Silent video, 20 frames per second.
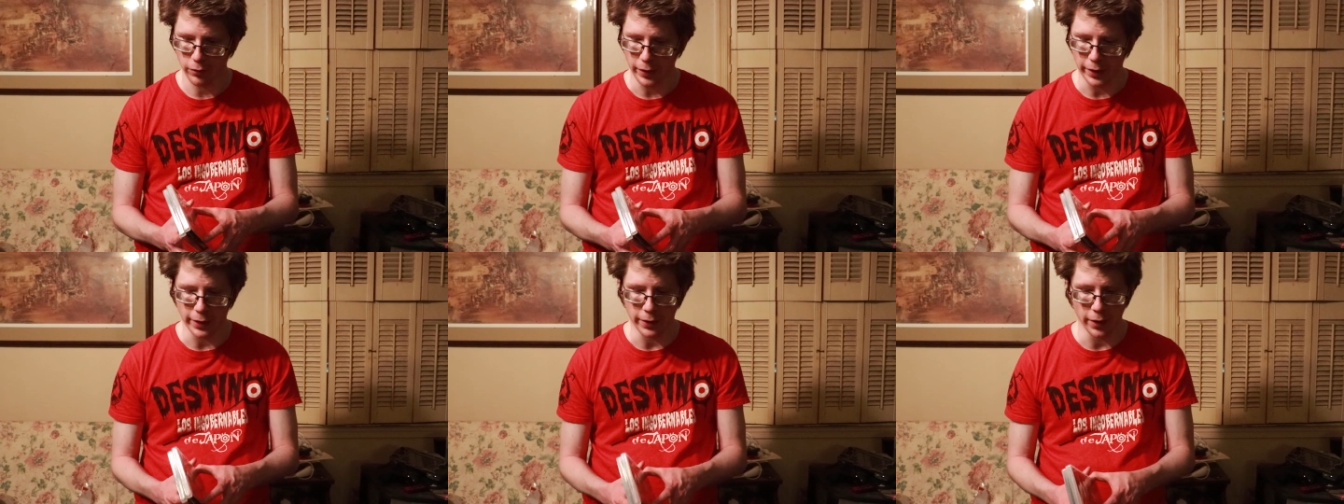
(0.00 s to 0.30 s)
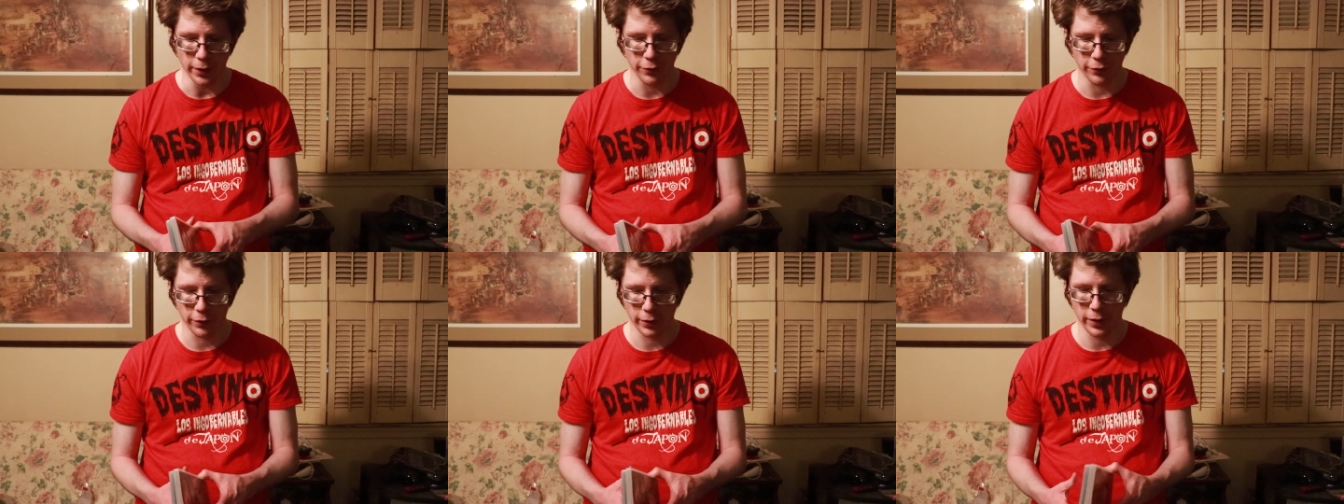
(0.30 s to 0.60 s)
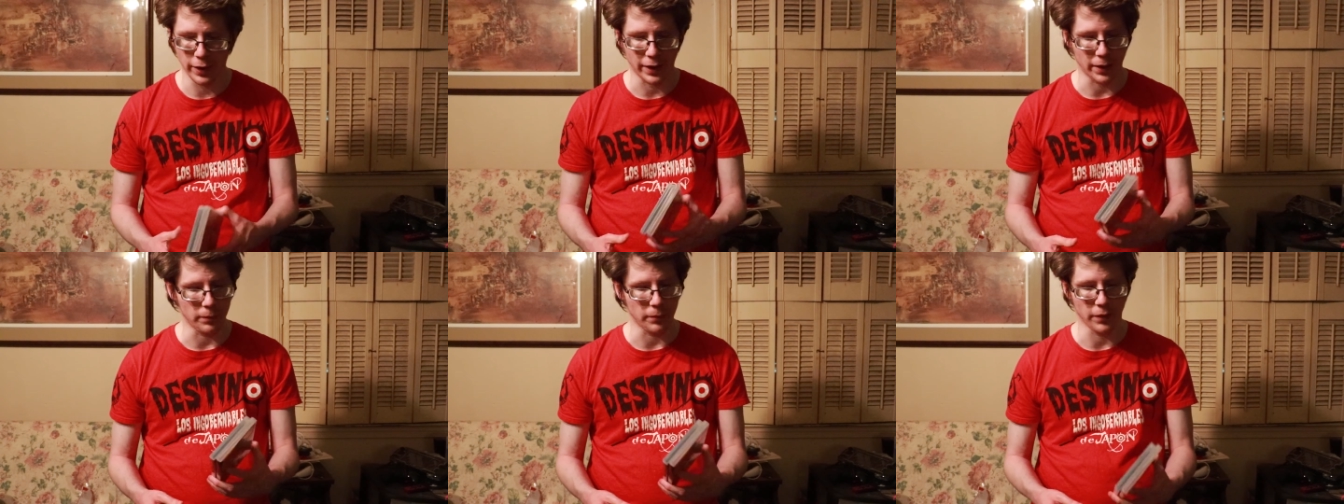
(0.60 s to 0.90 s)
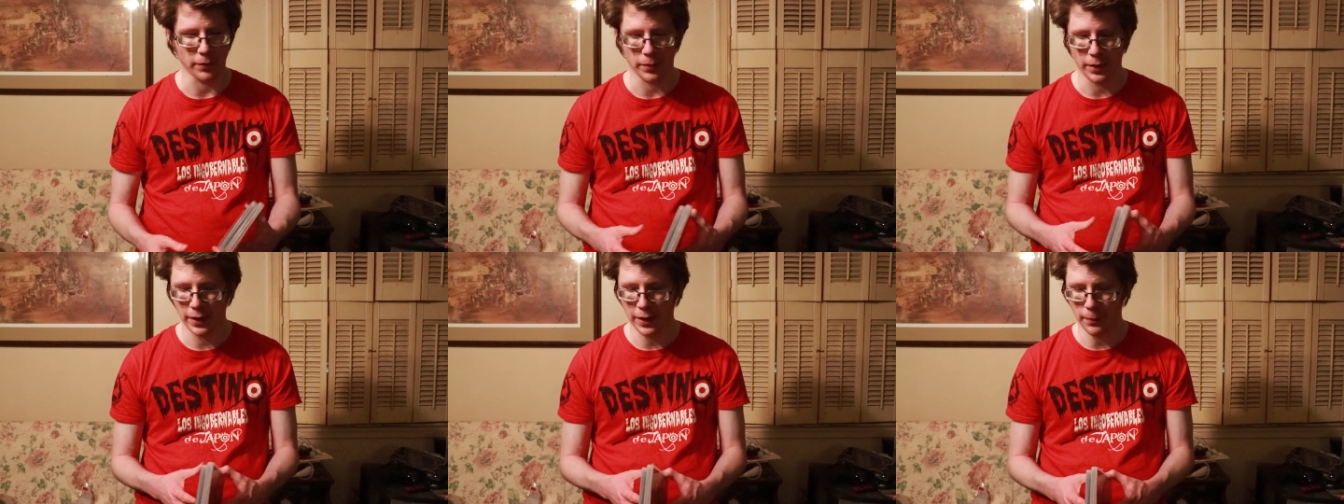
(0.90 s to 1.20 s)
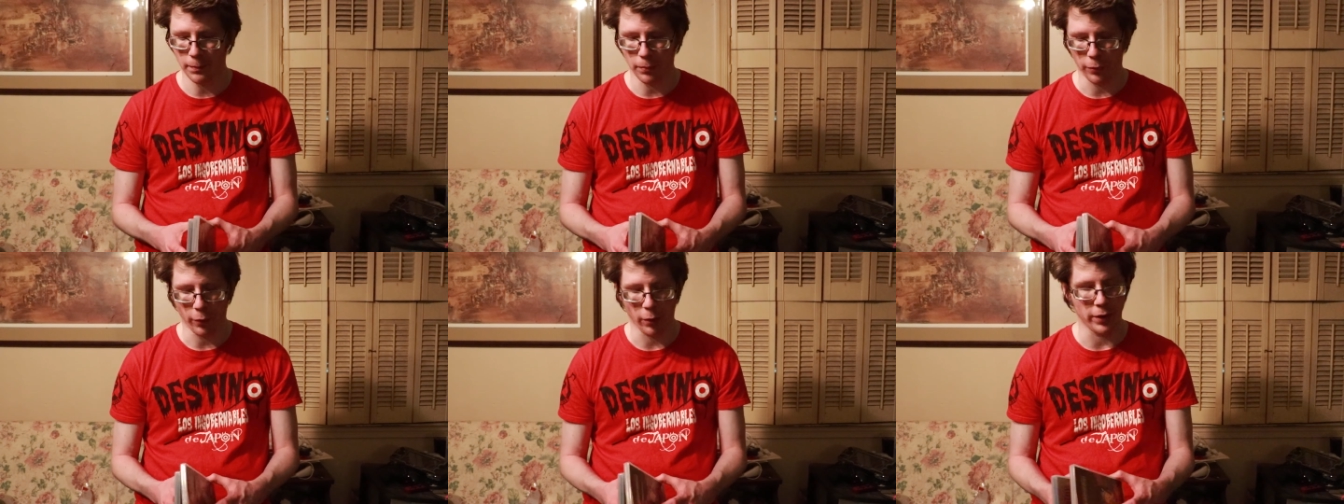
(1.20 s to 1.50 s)
Like Gungeon, I can just
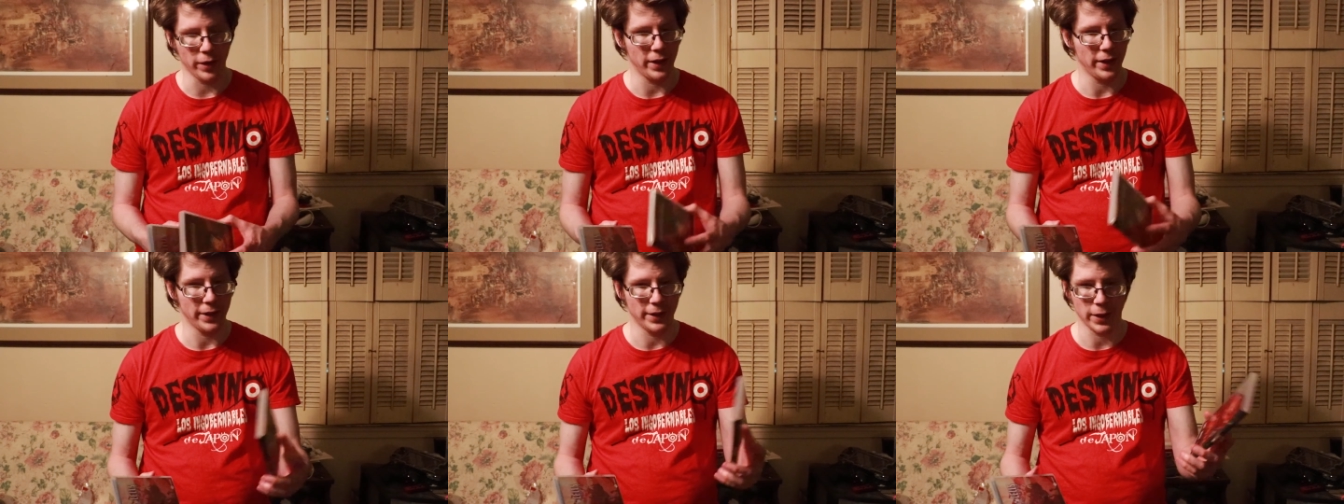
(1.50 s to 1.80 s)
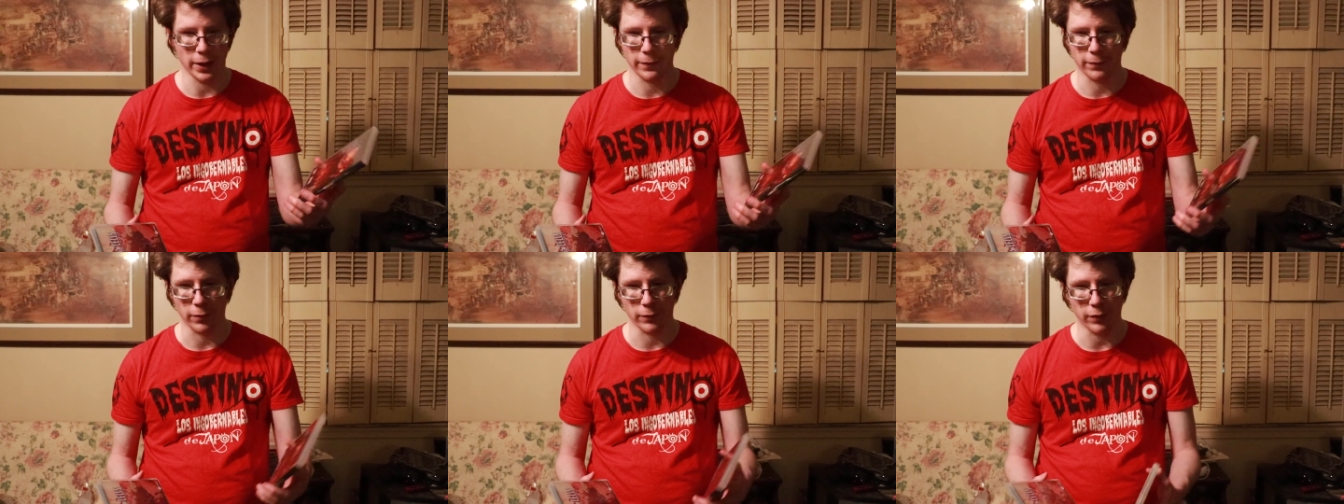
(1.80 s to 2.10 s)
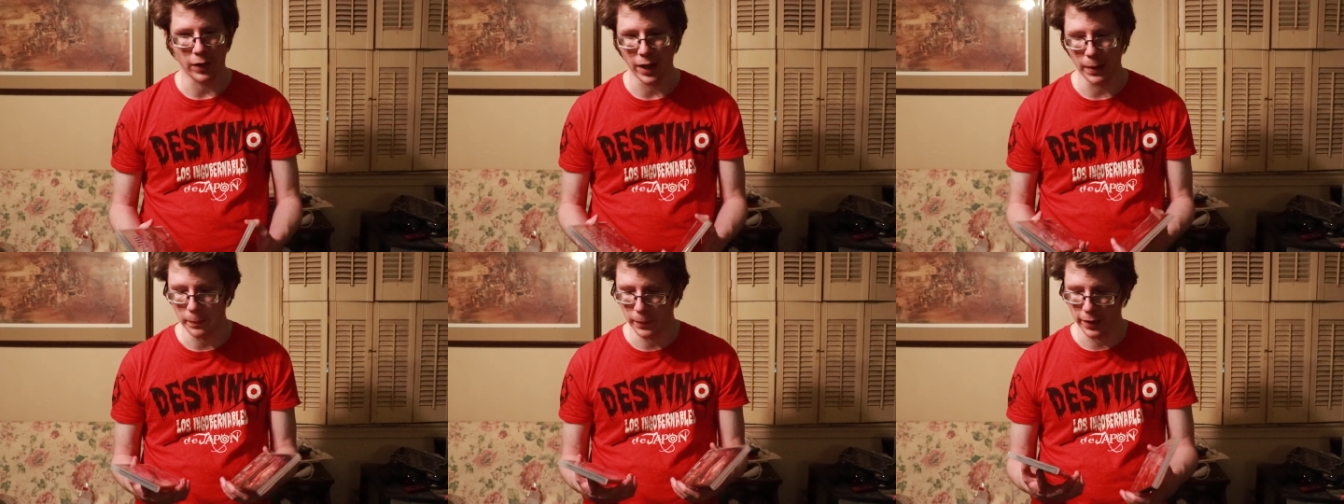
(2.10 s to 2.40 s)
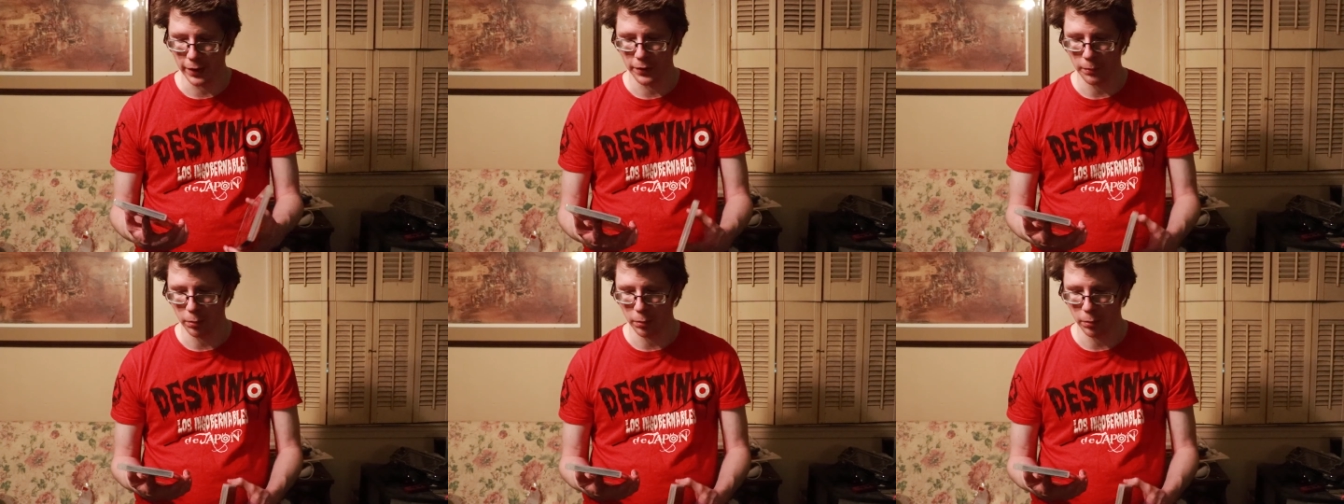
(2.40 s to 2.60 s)
throw that in there for 5 minutes,